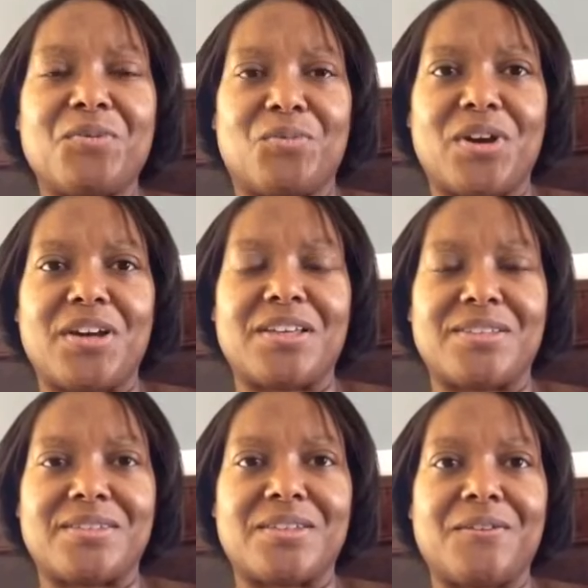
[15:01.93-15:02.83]

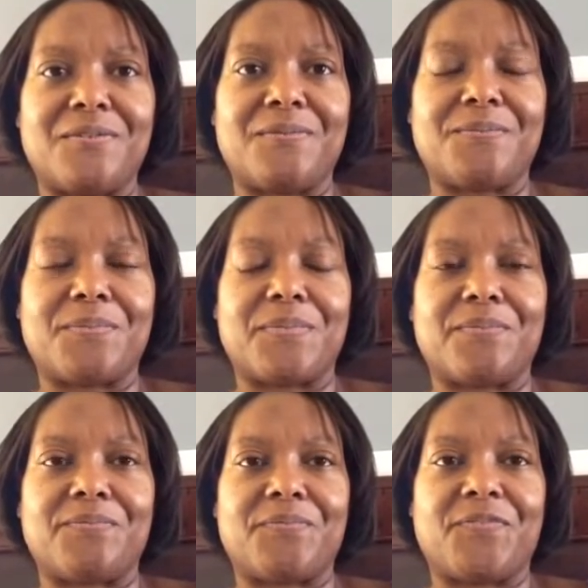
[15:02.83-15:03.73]
was
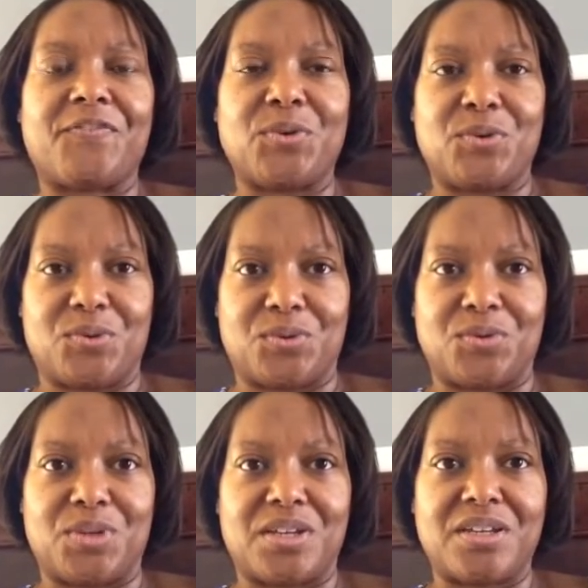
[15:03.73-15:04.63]

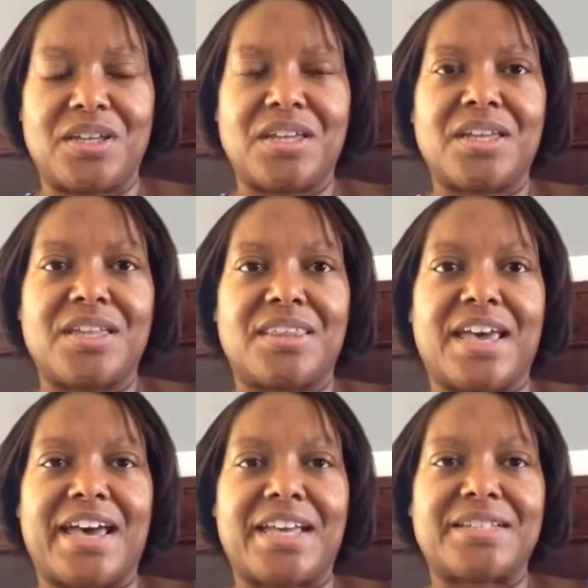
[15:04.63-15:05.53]
food
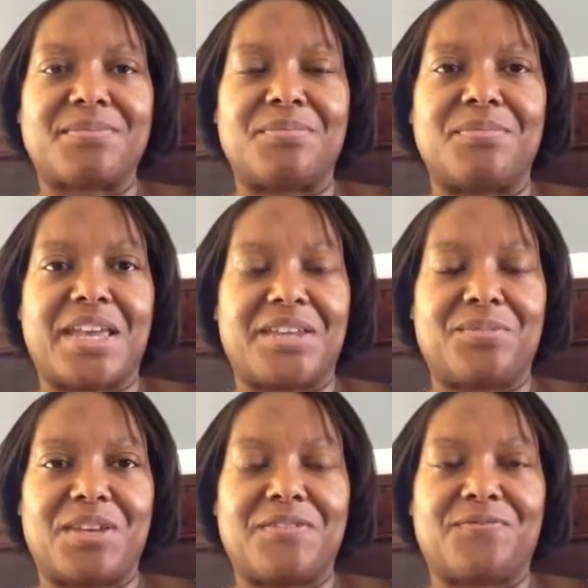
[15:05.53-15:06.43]
that made
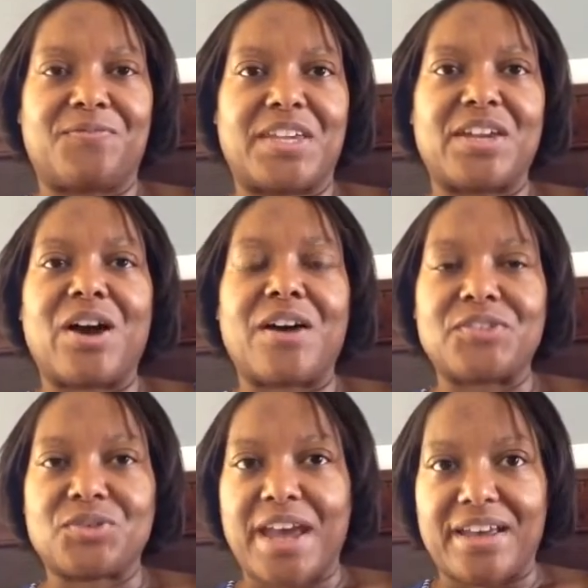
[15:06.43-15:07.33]
me get off
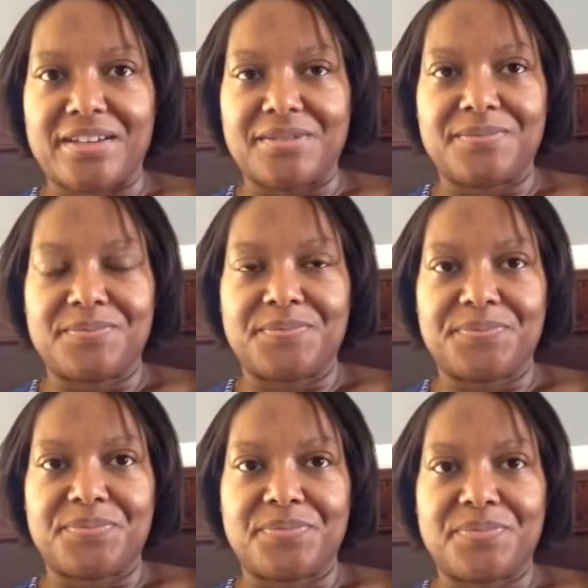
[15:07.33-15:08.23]
track.
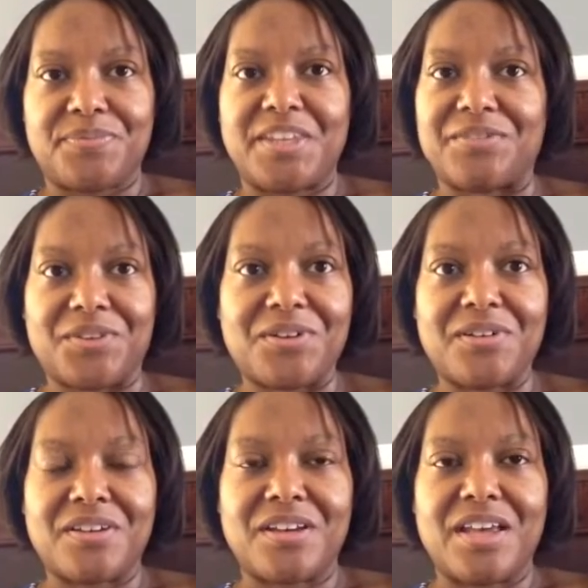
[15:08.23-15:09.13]
Never.
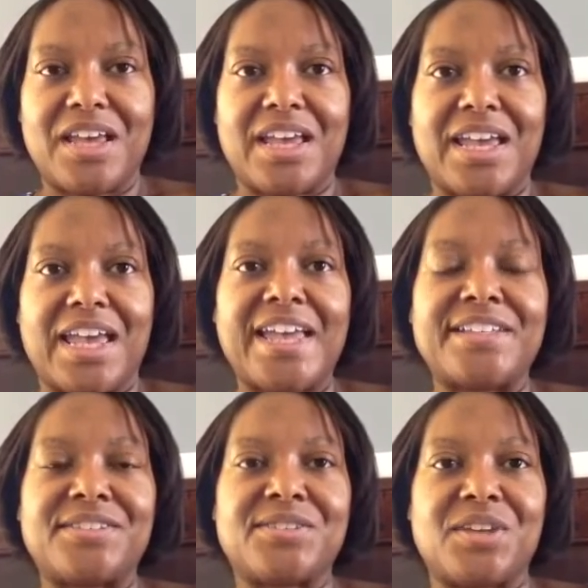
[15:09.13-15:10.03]

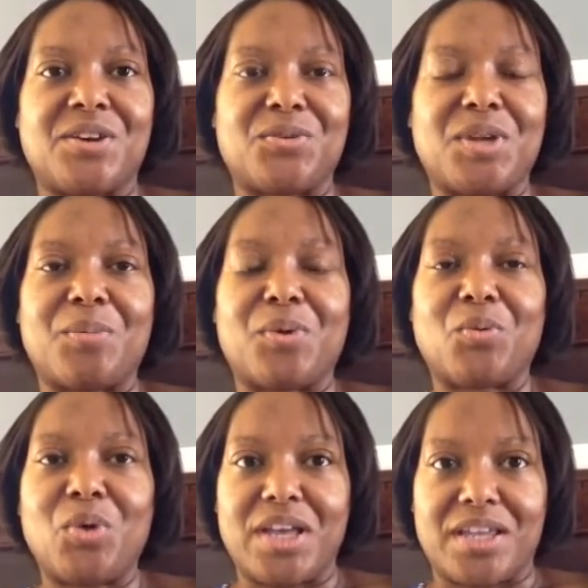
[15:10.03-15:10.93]
And so, number
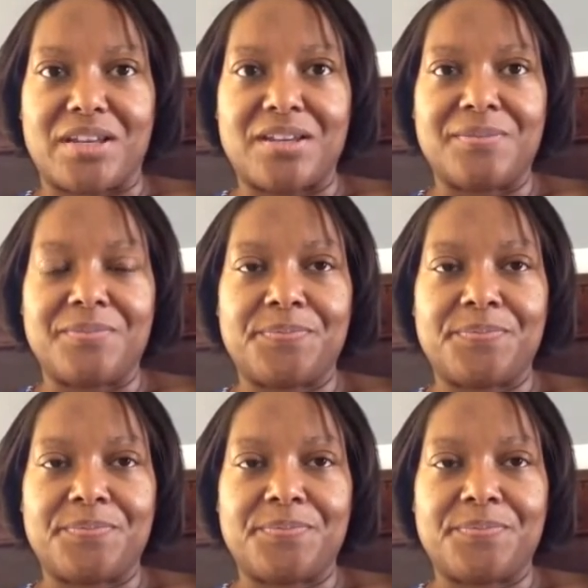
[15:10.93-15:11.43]
one,